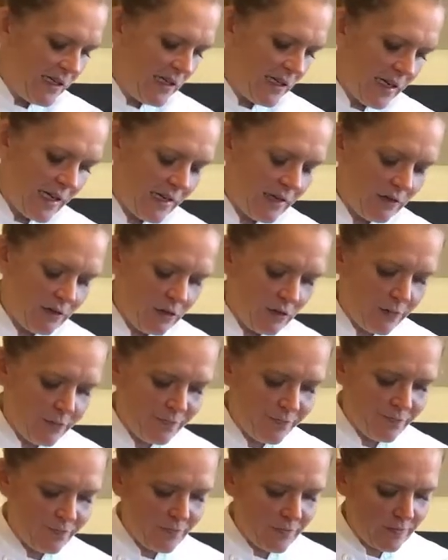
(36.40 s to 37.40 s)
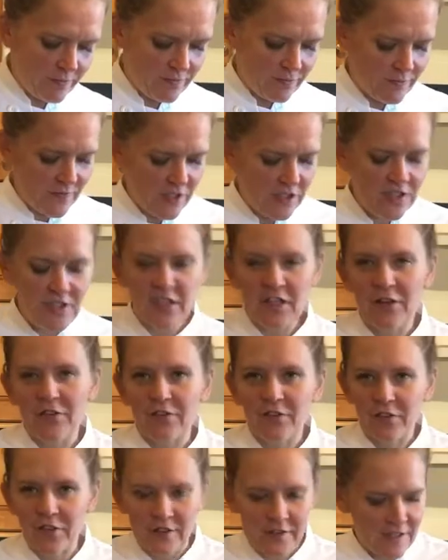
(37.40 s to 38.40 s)
I don't know,
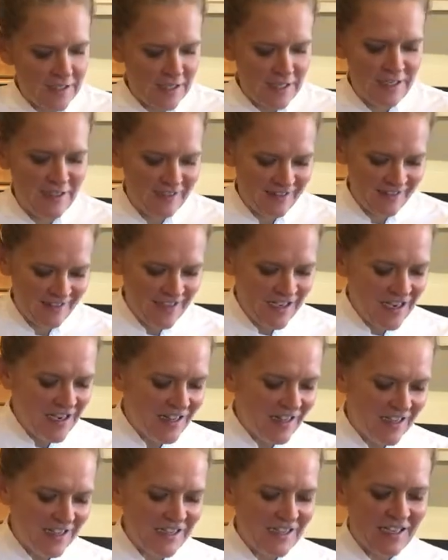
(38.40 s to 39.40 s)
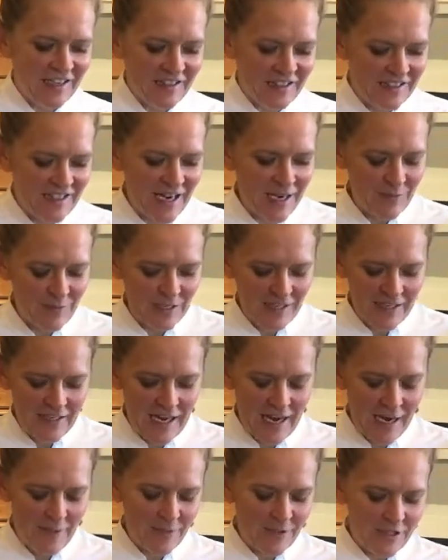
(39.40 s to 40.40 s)
stuff that's that's on the tops of the
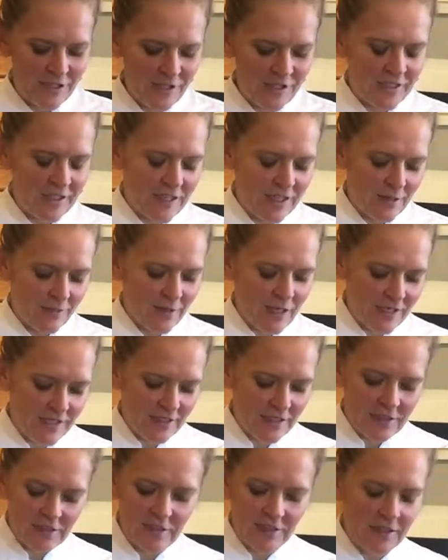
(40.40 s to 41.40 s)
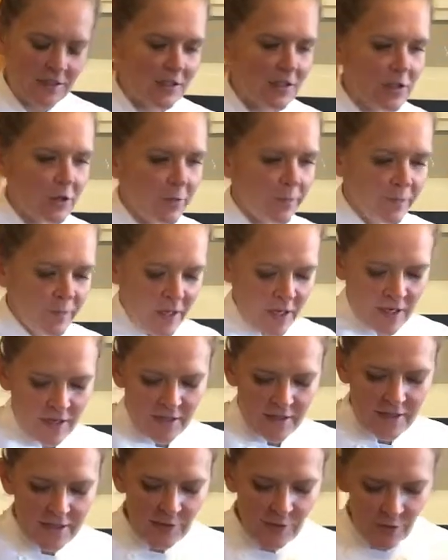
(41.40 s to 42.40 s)
caps, and just get them nice and clean. So
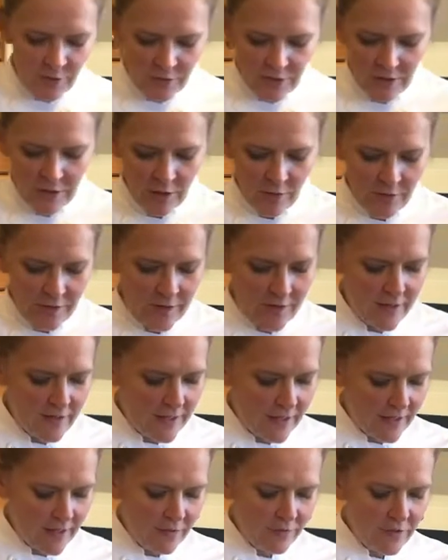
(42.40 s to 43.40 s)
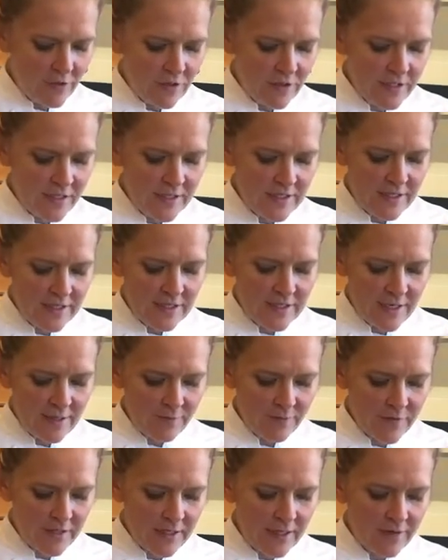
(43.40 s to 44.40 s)
that's what we'll start with. And then if there's any
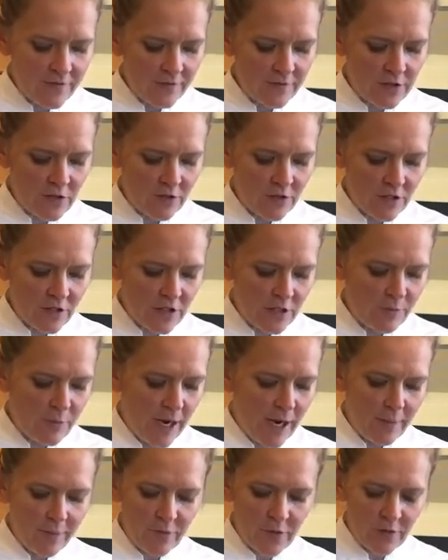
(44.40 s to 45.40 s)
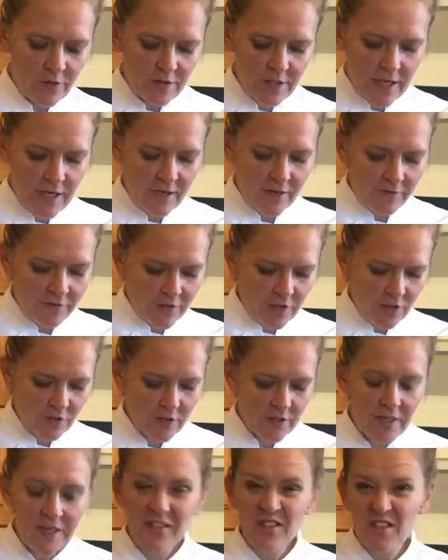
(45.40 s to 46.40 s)
stems left, you can just pop those off, and you
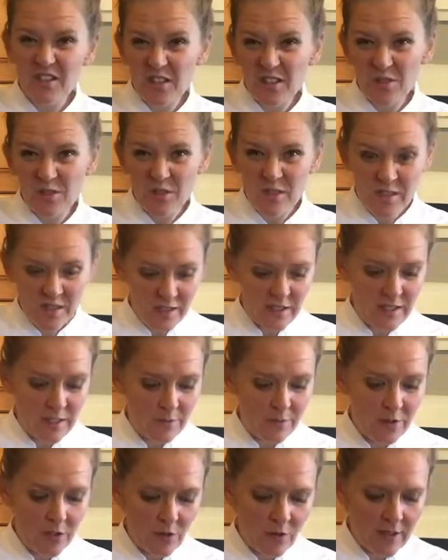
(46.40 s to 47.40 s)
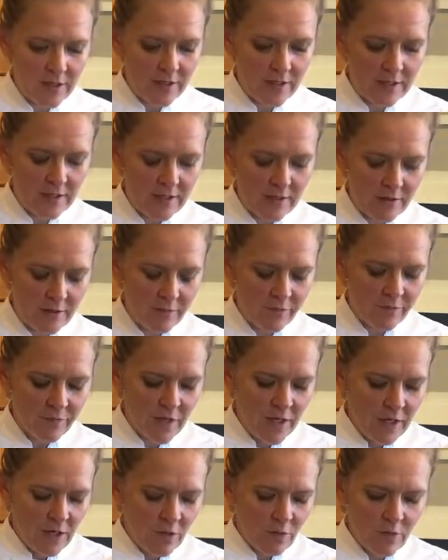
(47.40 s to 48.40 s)
can actually use the stems. Go ahead and eat them.
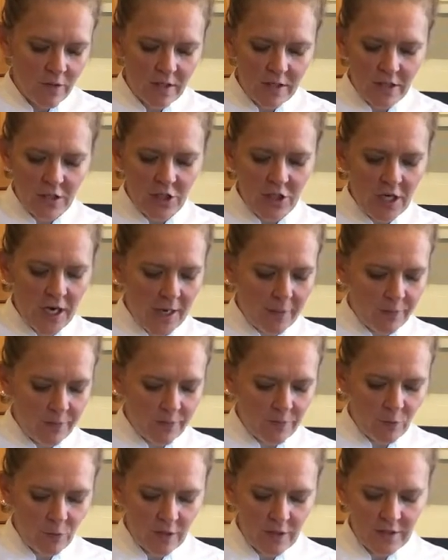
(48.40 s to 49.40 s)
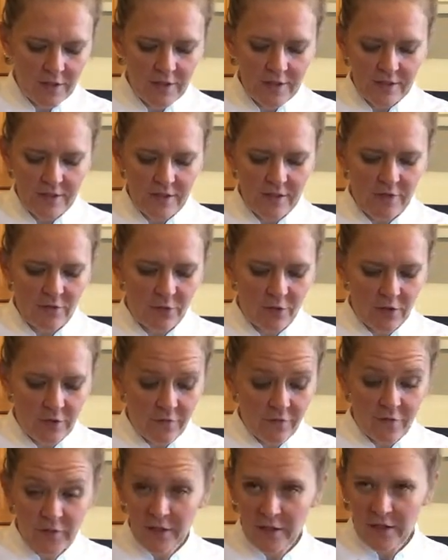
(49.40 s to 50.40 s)
We're going to chop one of these for the
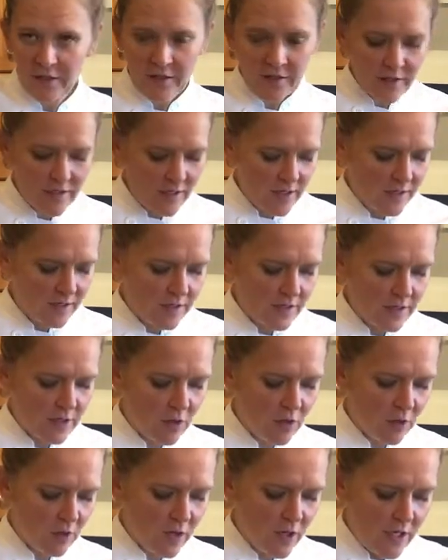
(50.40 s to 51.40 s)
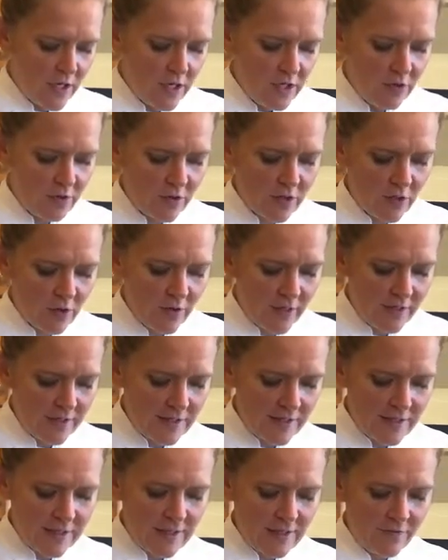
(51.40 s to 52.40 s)
filling, and so you can go ahead and
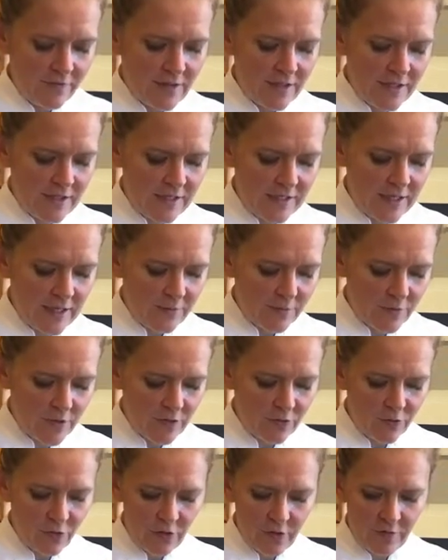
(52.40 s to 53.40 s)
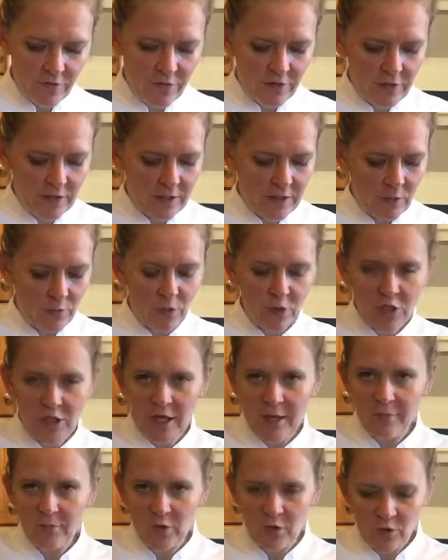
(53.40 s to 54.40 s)
save these stems for the filling, and we'll
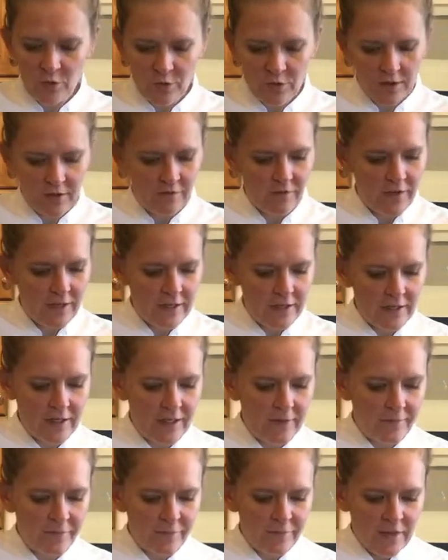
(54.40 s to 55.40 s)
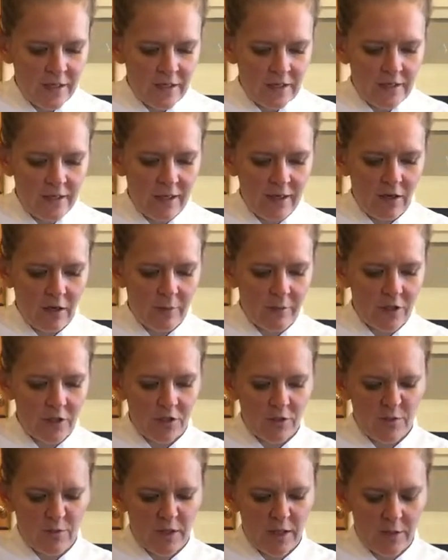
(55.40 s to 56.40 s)
chop those really finely. Not all
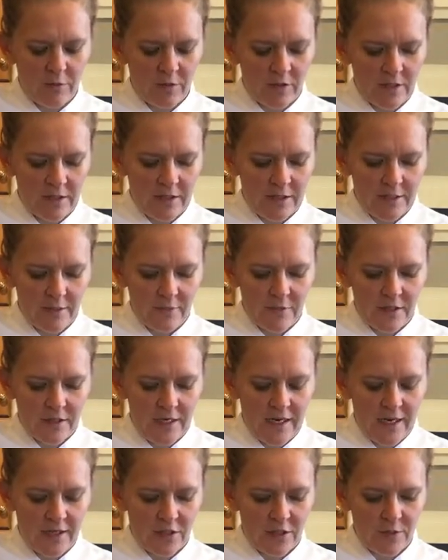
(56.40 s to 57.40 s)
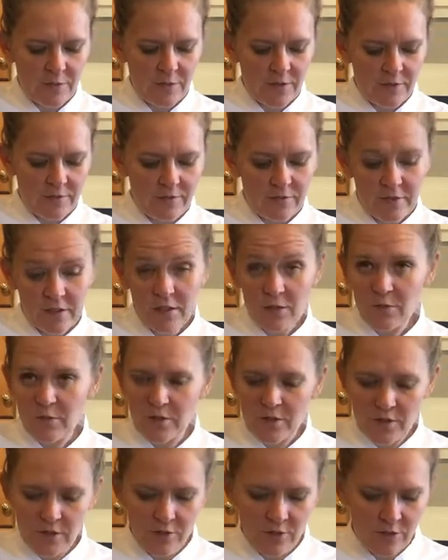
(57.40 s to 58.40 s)
mushrooms come with the stems attached, but these
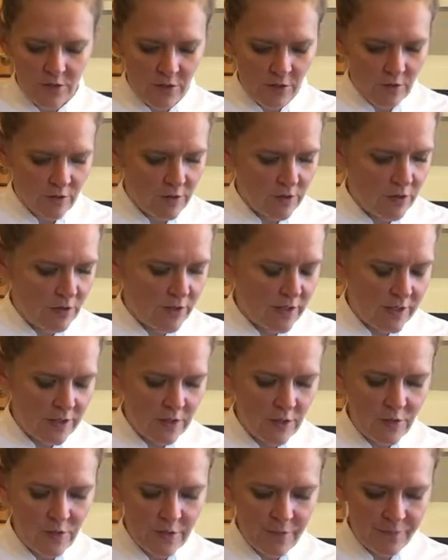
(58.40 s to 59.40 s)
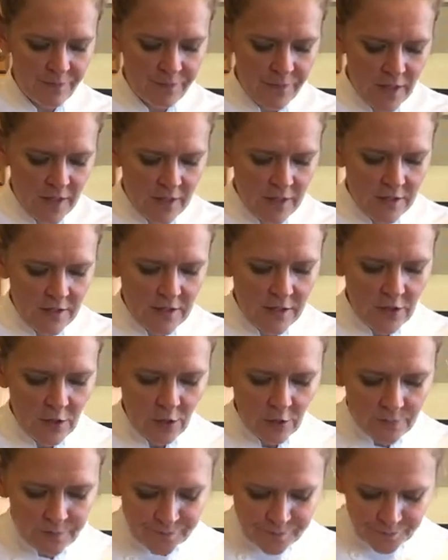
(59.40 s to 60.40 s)
ones do, so go ahead and use them.
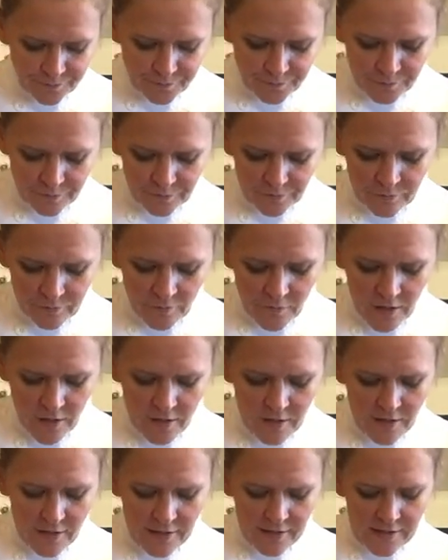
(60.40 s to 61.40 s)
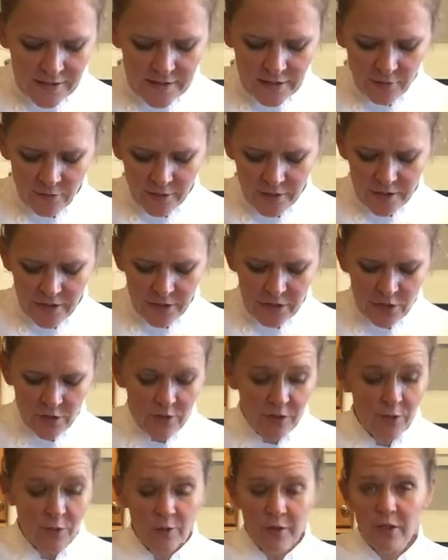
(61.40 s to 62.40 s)
So the next thing we're going to do
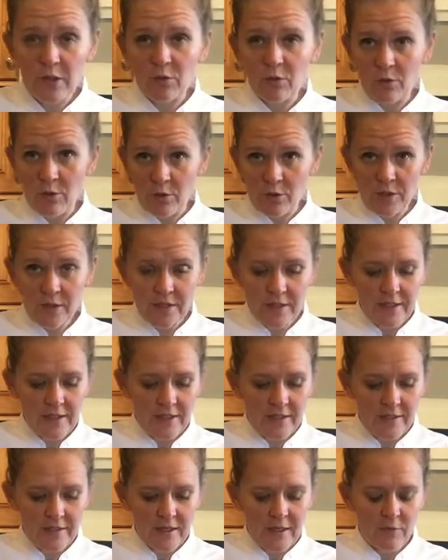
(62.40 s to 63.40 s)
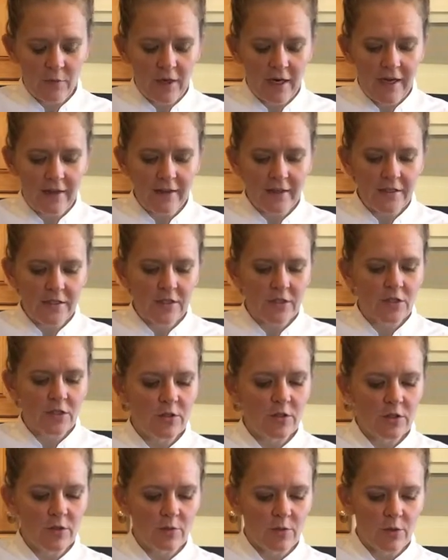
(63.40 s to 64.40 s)
is we're going to roast these, and what I like to
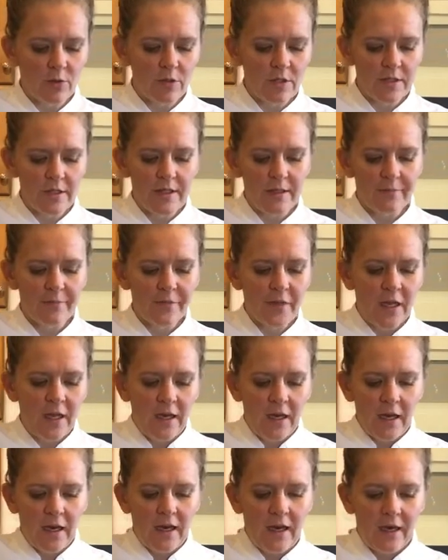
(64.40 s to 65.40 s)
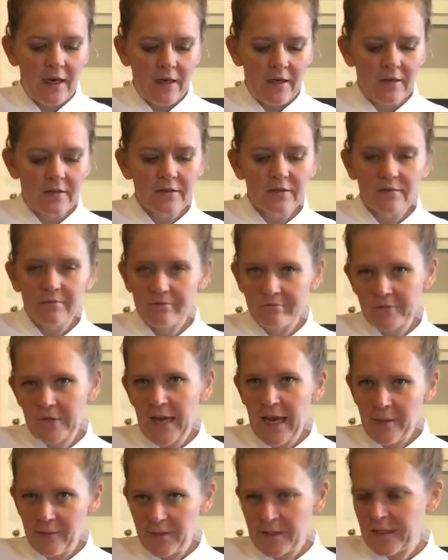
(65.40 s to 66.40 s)
is roast them
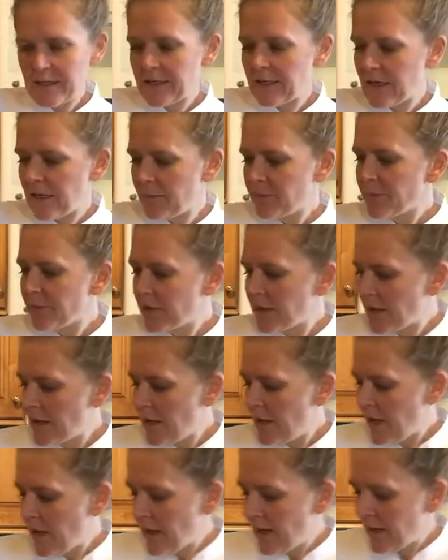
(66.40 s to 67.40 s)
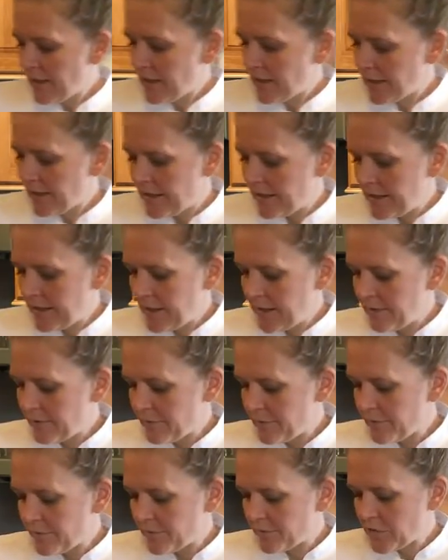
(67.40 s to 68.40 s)
cap side up on a
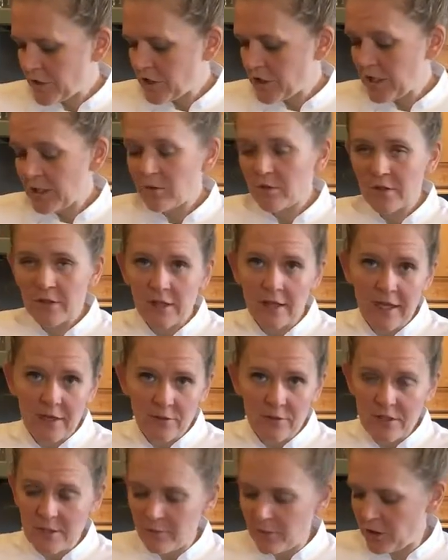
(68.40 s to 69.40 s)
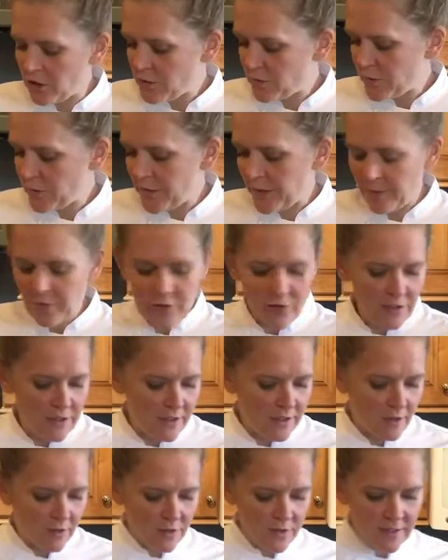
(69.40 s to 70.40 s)
sheet lined with some parchment paper so they
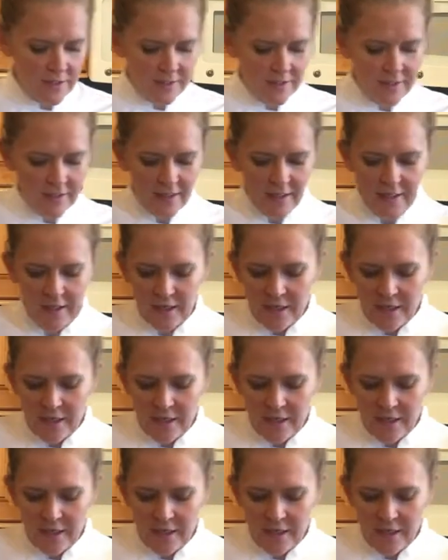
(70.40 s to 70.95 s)
don't stick.